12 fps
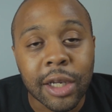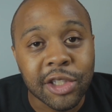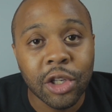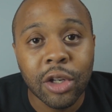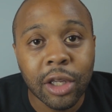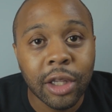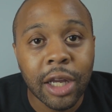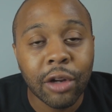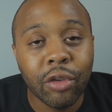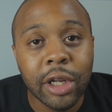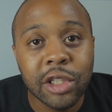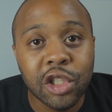I saw the clock
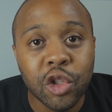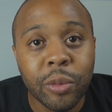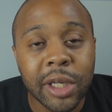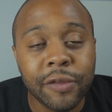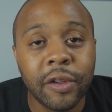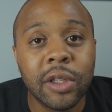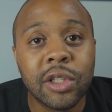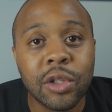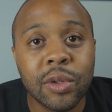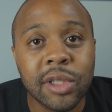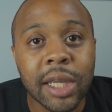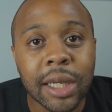read 2 minutes
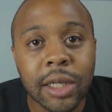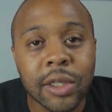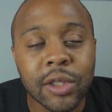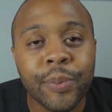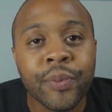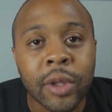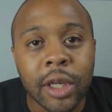52 seconds,